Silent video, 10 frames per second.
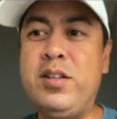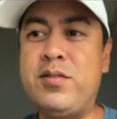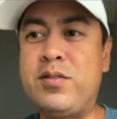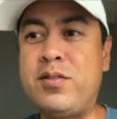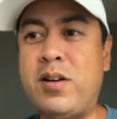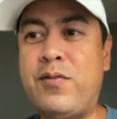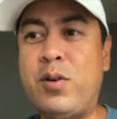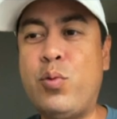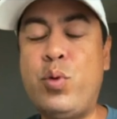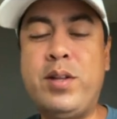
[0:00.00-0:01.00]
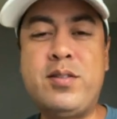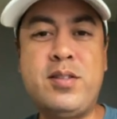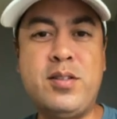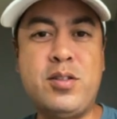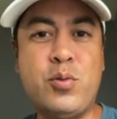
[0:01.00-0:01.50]
He's the server.
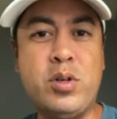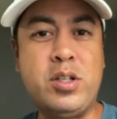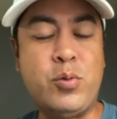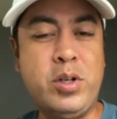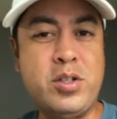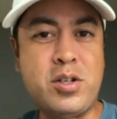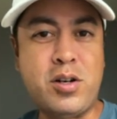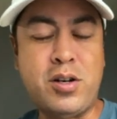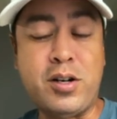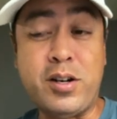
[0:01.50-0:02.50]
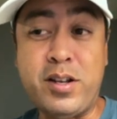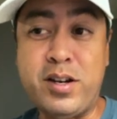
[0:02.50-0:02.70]
Winston's the one, the returner.